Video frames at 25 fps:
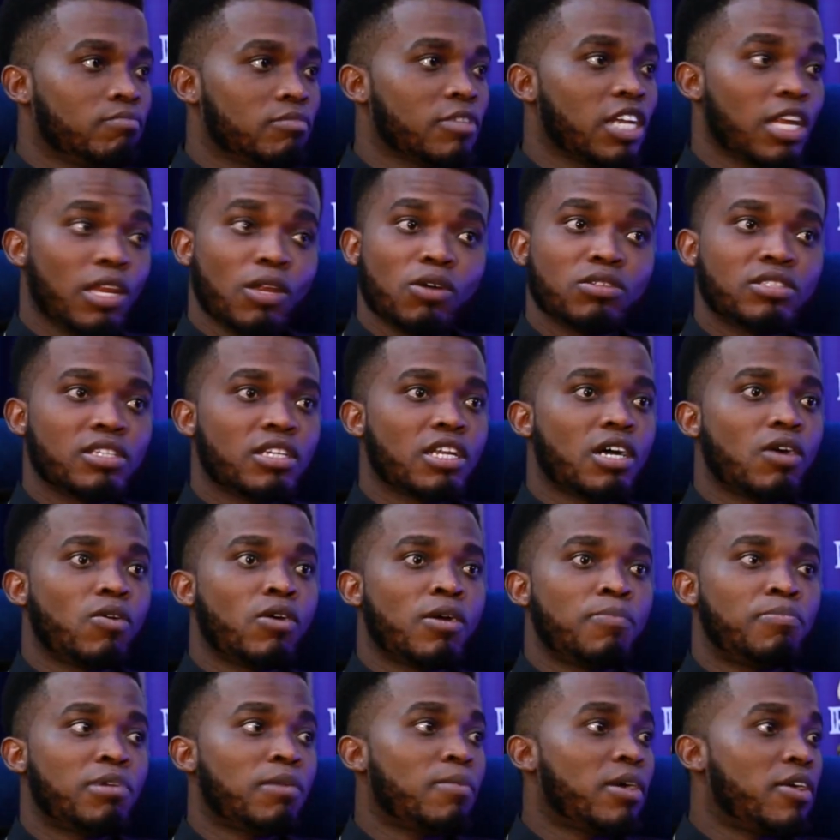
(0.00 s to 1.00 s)
a lot in
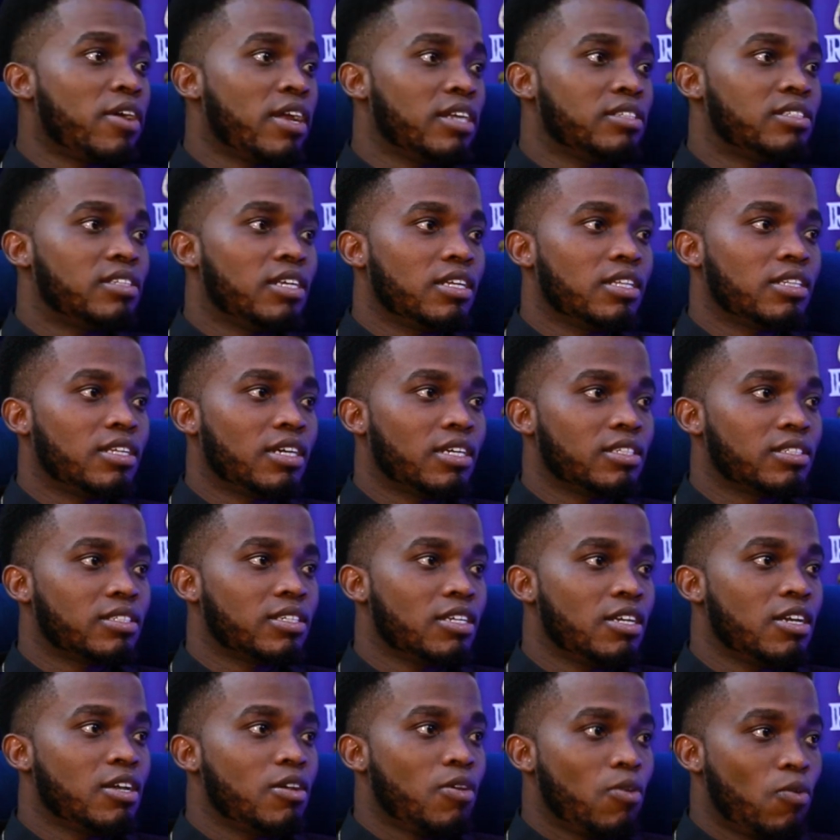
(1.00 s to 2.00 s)
our primary health centers
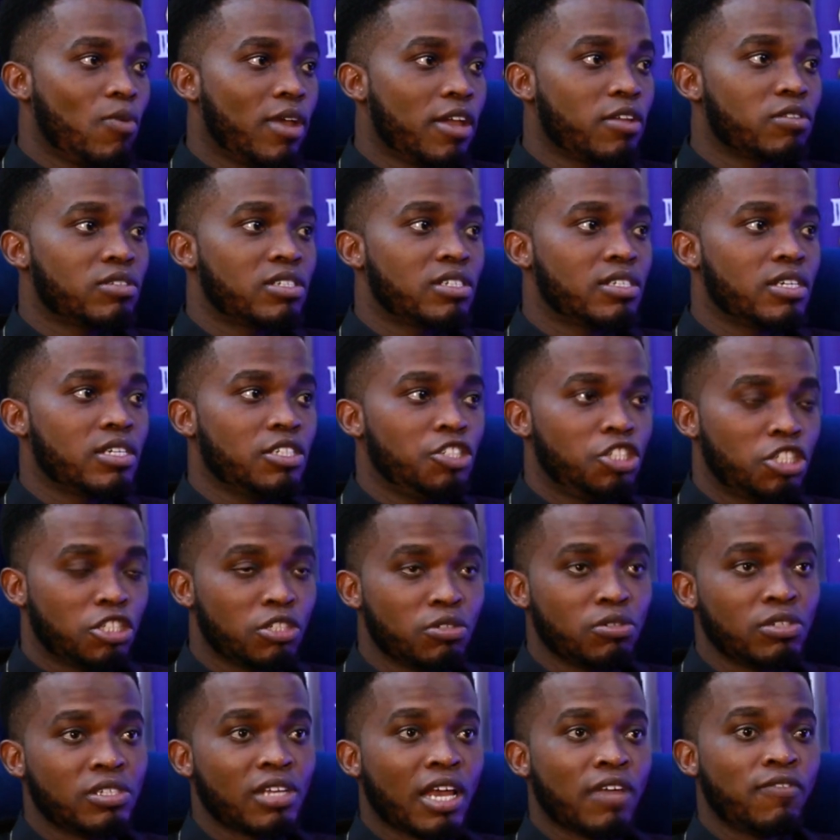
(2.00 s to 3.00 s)
where you see
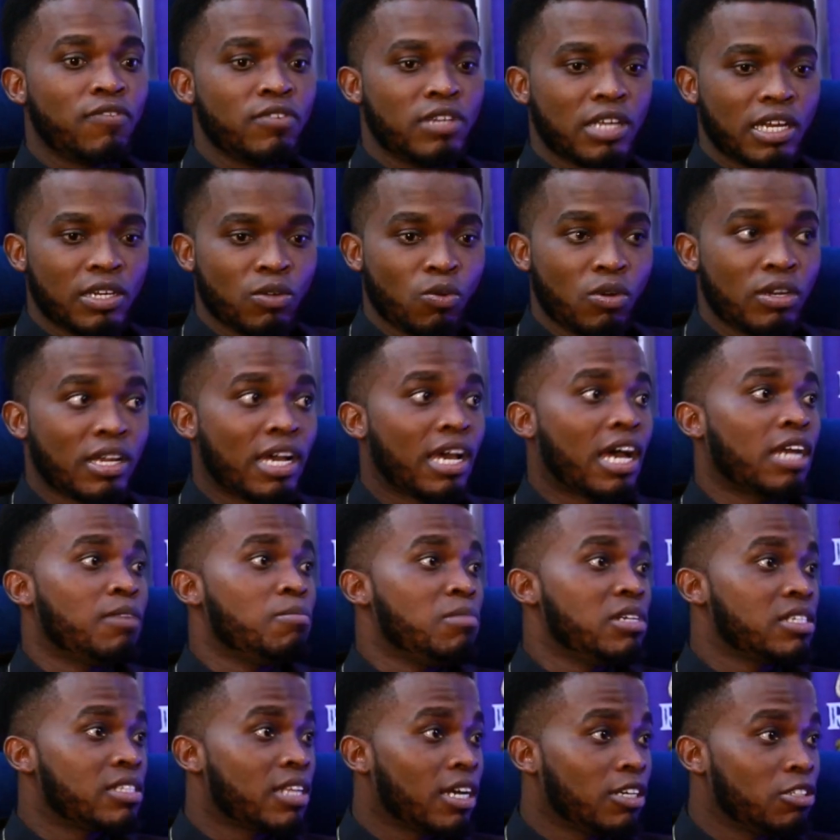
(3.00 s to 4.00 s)
choose, even they're the one that
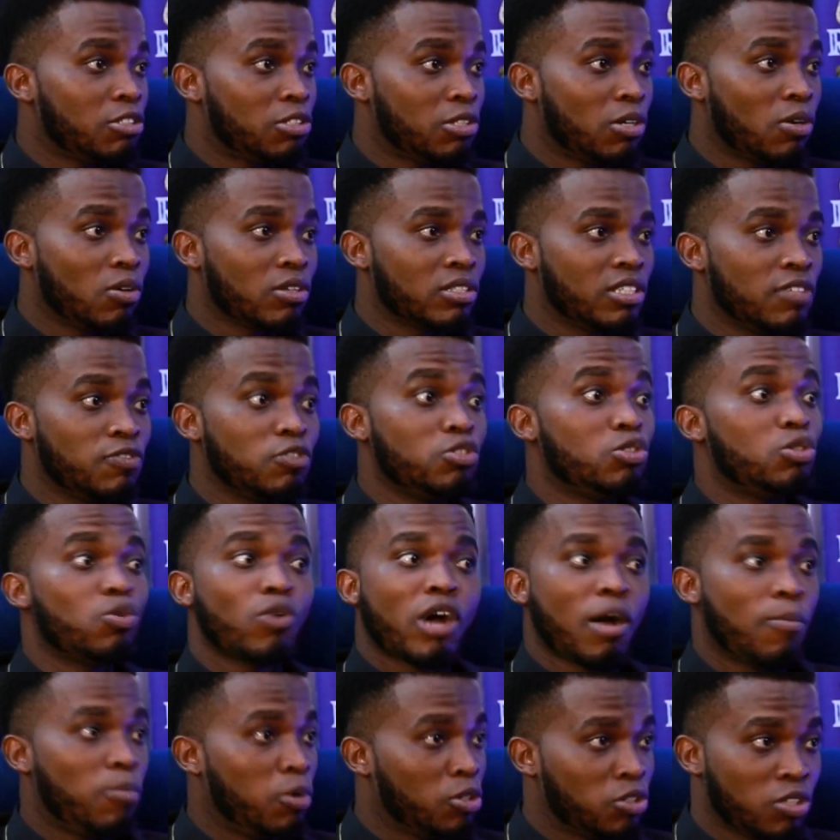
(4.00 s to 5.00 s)
administer drugs, even do
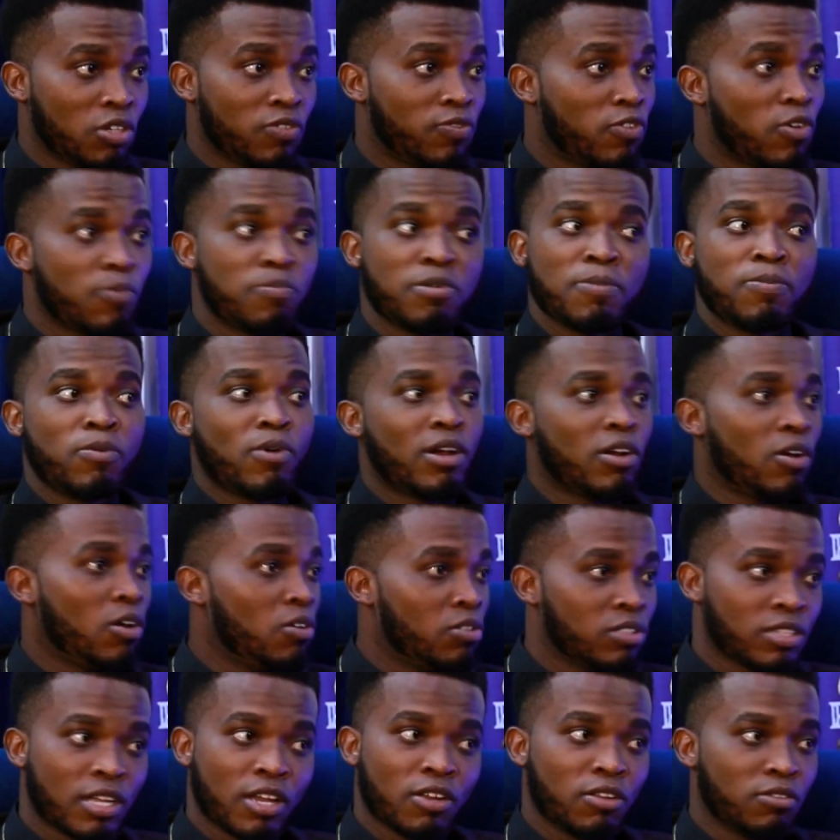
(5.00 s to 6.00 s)
abortion for people and all
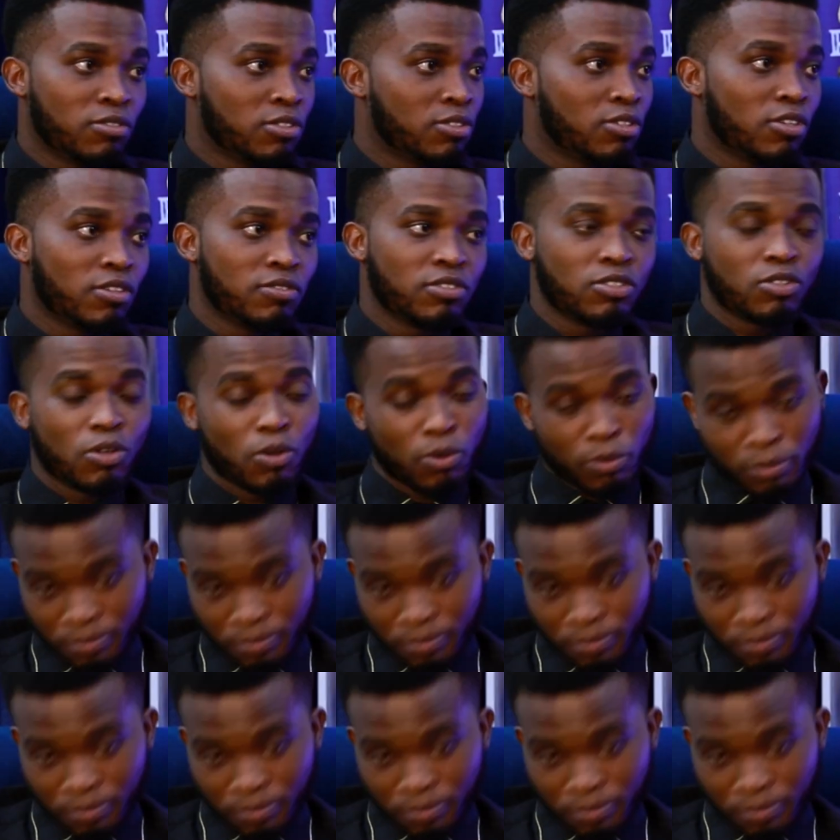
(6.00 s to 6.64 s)
those kind of stuff. So